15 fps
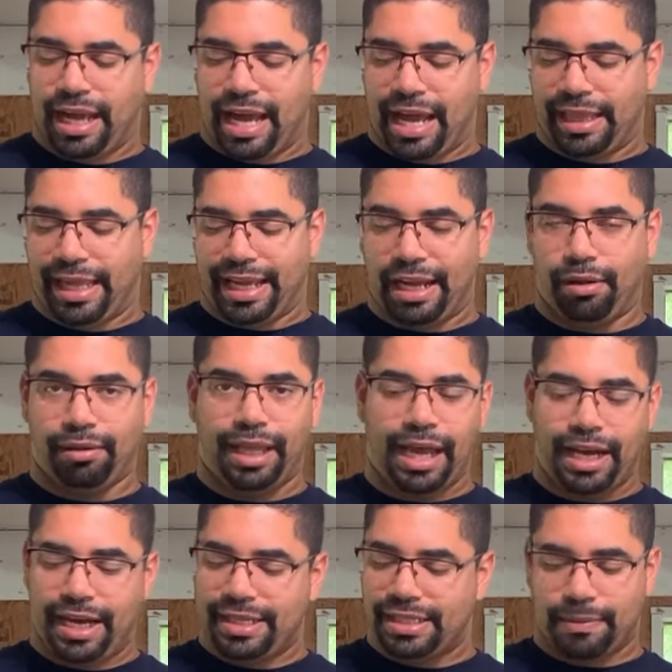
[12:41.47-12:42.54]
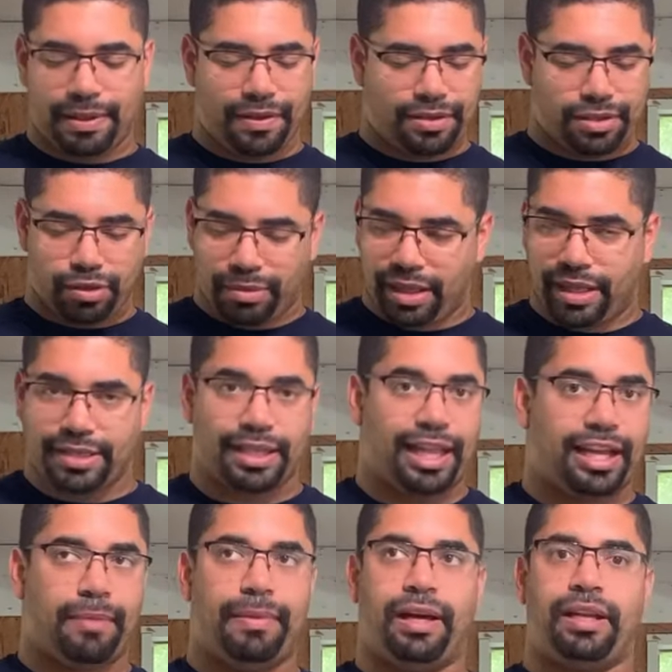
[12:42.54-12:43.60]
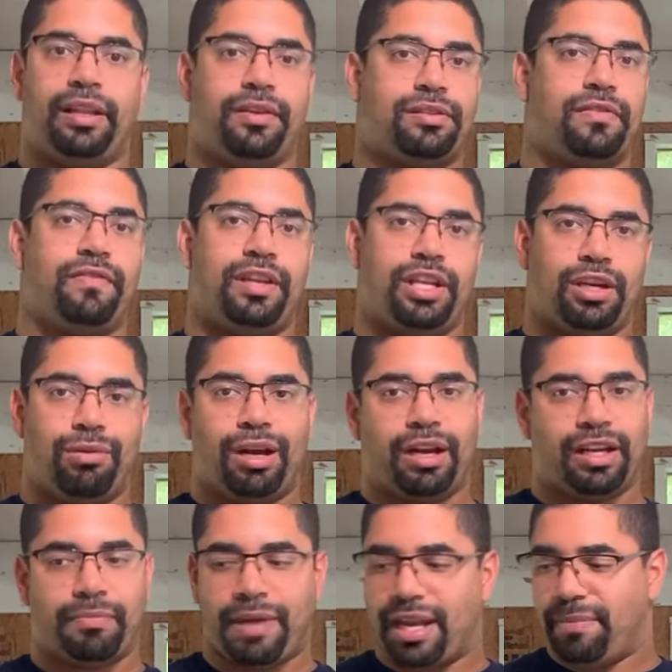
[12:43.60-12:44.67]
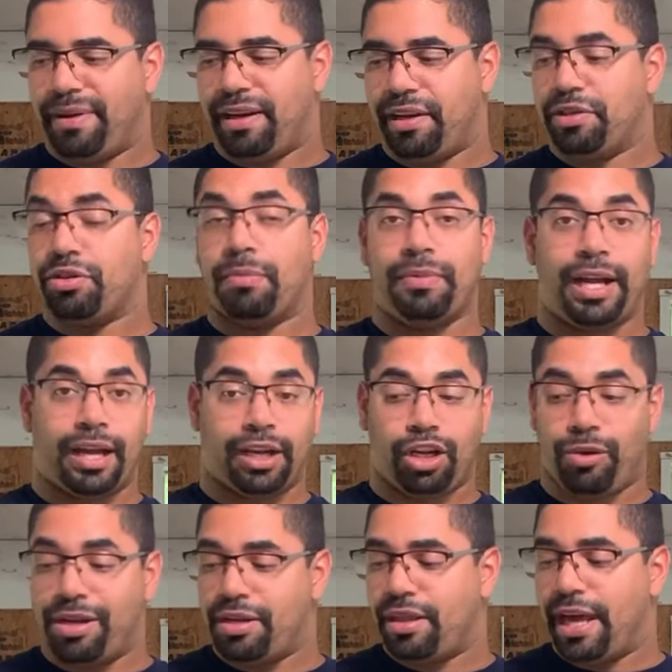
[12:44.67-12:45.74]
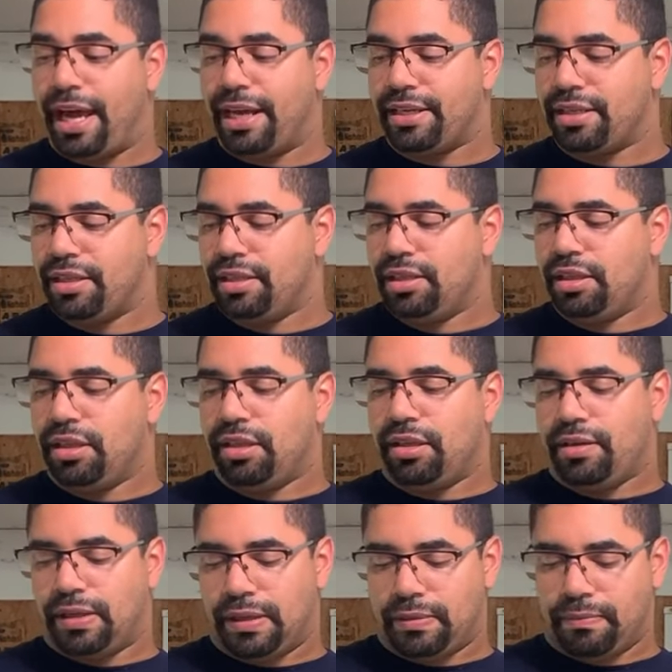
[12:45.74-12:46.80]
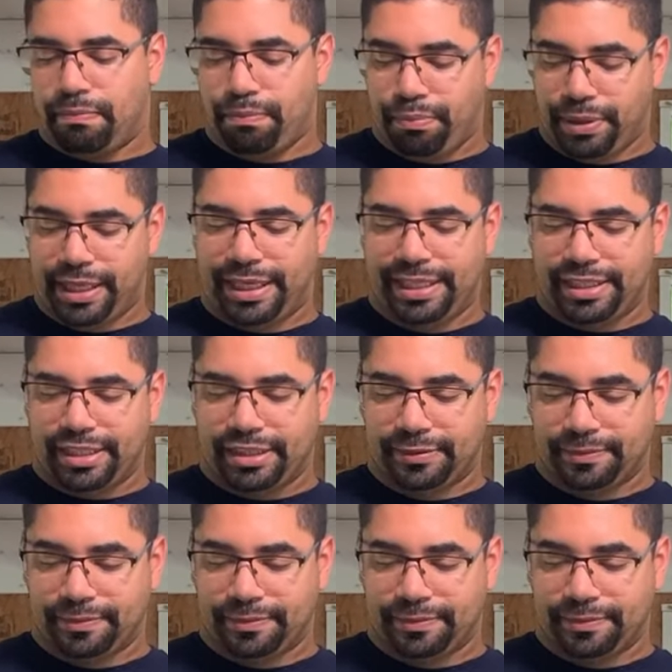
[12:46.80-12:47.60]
I like how light it is. I mean, there's so many things I like about it. There's a video I already made about it, so I'm not gonna go into that. But